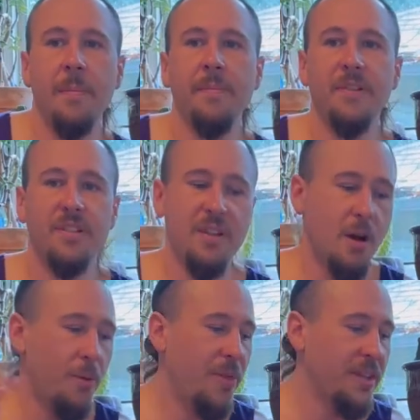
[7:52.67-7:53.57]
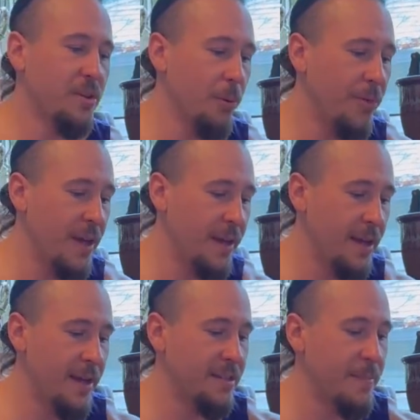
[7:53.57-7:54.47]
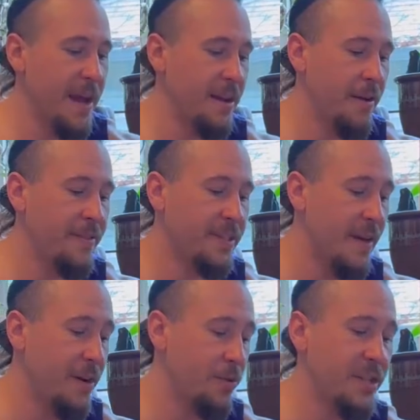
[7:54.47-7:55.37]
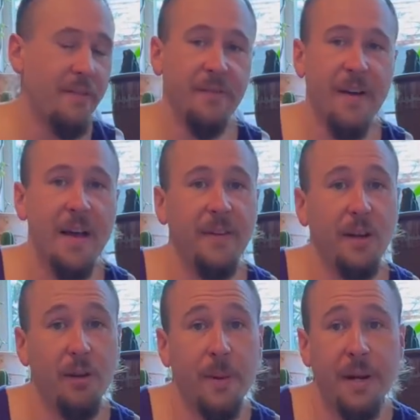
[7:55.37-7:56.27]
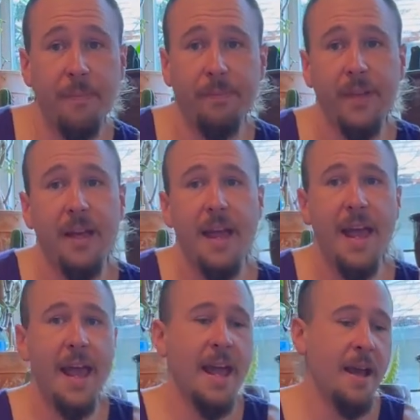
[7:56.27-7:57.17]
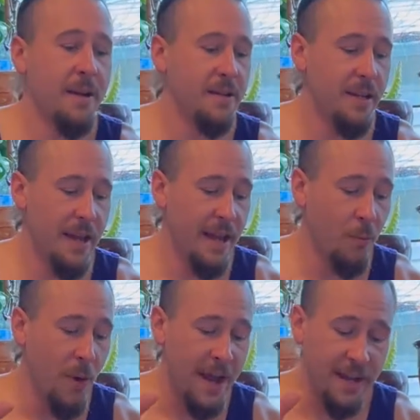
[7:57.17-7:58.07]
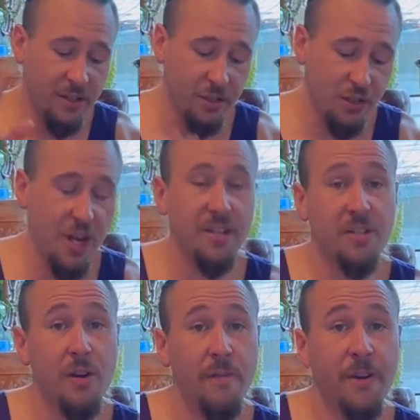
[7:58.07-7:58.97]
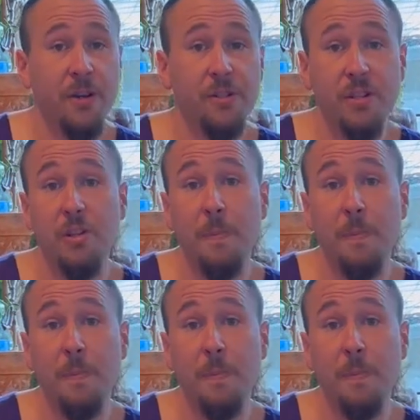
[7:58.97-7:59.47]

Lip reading: So this whole thing is made of 7075 aluminum, and it weighs just over 2